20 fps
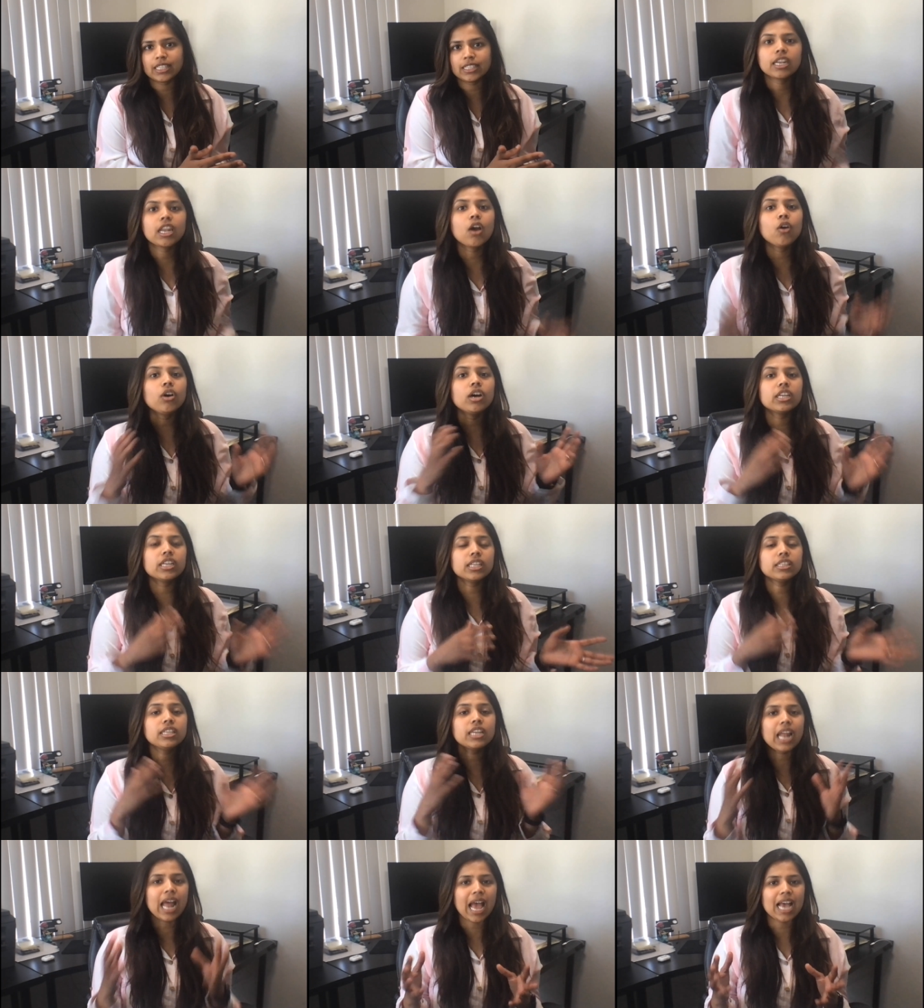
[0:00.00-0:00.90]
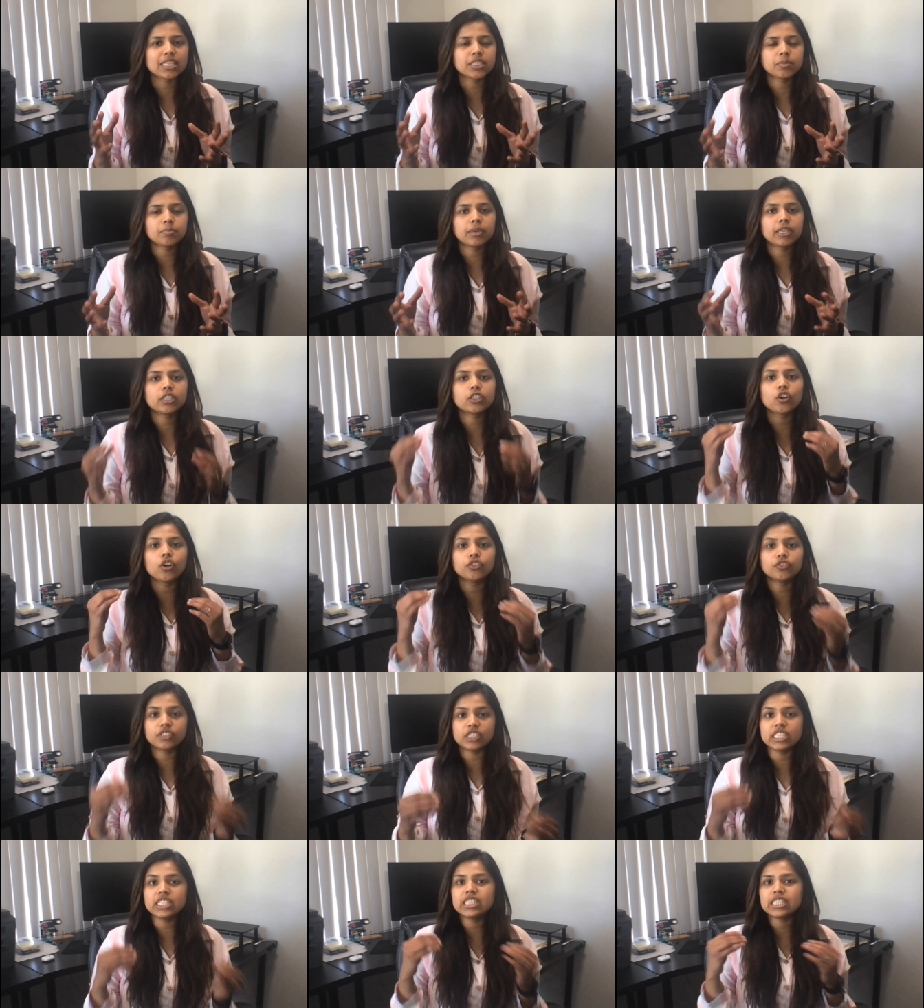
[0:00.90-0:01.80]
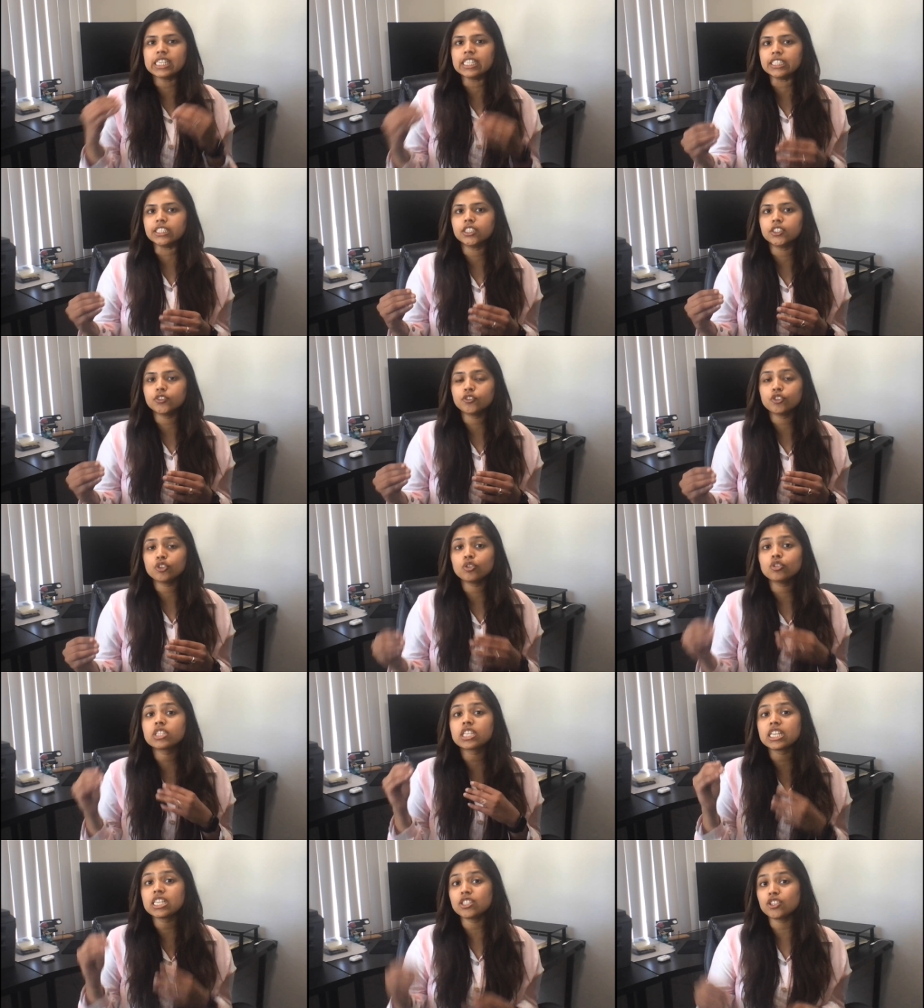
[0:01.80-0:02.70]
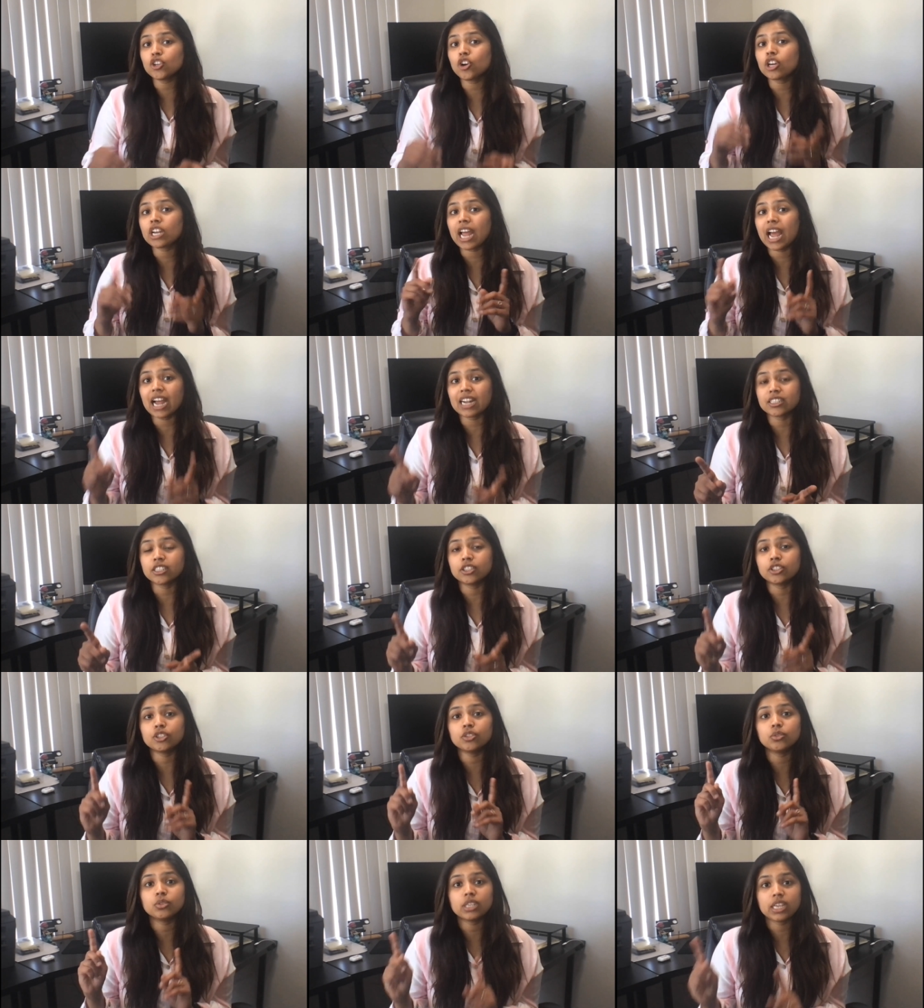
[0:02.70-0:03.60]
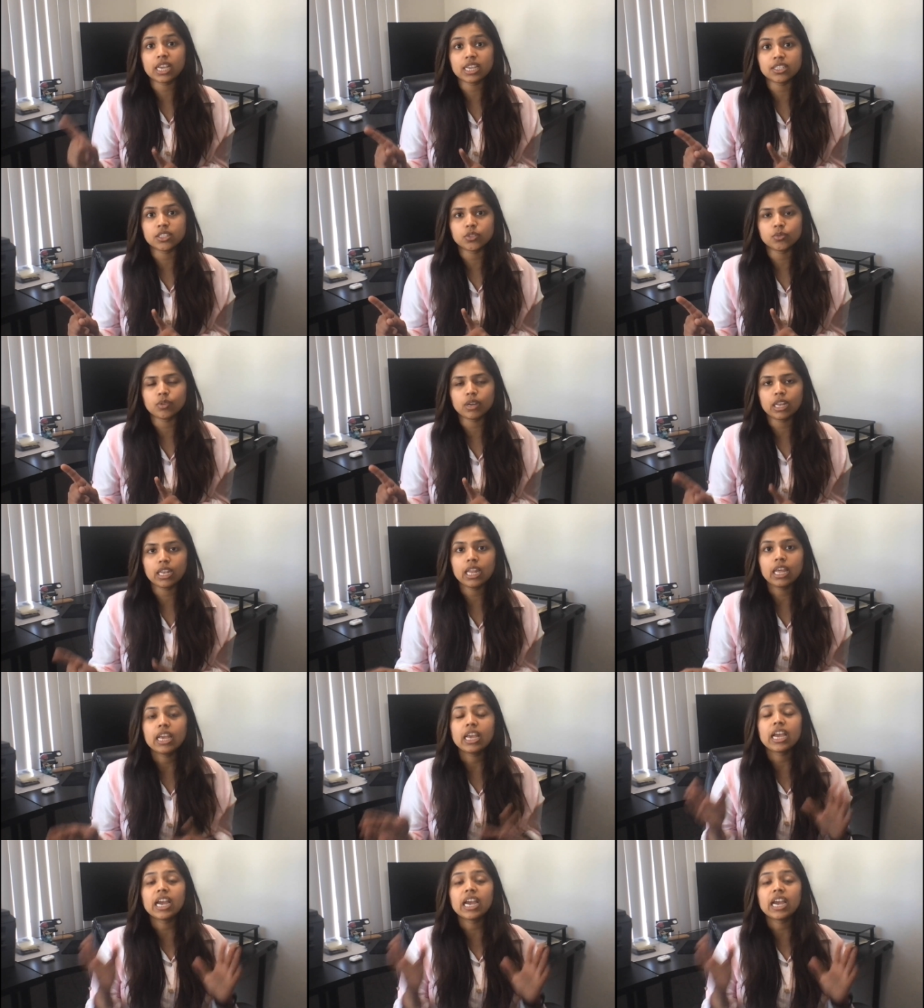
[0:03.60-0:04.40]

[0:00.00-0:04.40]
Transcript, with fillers: Now, another aspect of these interviews is your attitude as well.